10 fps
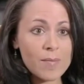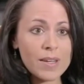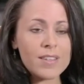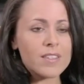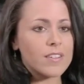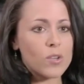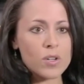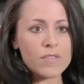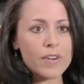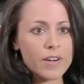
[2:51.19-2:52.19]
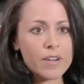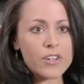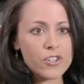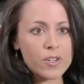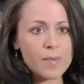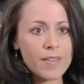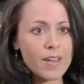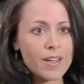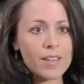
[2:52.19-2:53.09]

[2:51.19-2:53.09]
because they're, of course, very reassured by that.